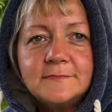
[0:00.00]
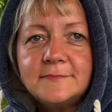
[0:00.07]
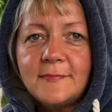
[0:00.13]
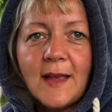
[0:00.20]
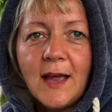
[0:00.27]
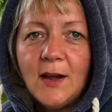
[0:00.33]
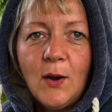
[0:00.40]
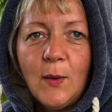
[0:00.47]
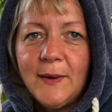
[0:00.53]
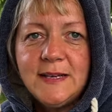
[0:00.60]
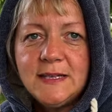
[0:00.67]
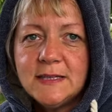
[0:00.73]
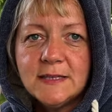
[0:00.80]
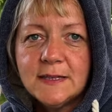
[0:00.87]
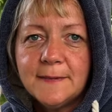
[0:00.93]
For one, she
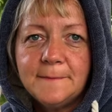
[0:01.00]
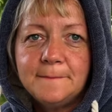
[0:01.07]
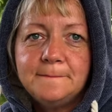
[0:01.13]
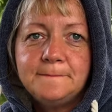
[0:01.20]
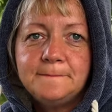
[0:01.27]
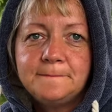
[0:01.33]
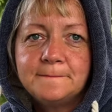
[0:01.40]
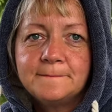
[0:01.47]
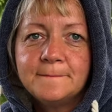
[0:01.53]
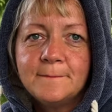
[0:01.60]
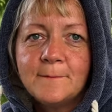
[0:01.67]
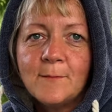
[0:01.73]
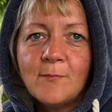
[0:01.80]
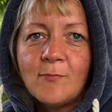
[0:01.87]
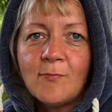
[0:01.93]
said they wouldn't fit.
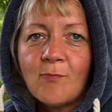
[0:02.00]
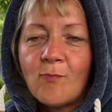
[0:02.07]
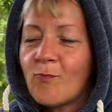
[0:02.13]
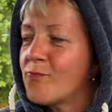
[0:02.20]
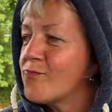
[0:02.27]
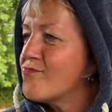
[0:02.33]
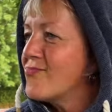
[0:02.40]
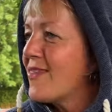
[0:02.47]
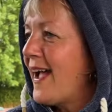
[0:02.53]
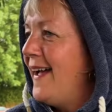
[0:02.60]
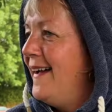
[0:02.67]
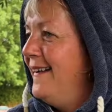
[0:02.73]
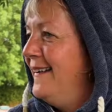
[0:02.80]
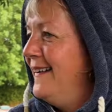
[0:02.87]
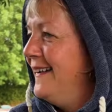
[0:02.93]
They did. Then
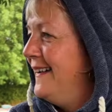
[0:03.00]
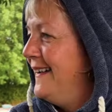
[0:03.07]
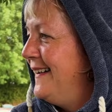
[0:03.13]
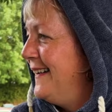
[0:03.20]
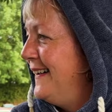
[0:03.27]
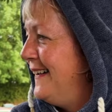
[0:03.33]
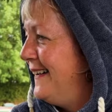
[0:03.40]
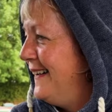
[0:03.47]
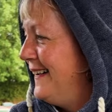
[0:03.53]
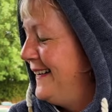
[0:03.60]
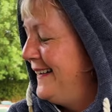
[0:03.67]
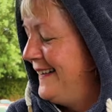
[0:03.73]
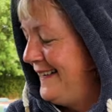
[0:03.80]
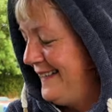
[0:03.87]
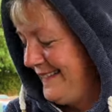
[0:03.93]
she said they'll cook
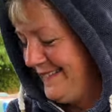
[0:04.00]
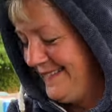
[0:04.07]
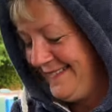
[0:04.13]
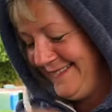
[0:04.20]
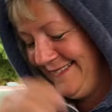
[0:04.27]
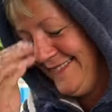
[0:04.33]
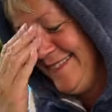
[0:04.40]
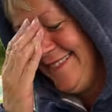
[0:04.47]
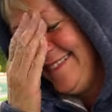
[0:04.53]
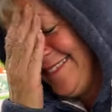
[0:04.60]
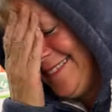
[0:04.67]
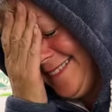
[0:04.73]
too fast. They didn't.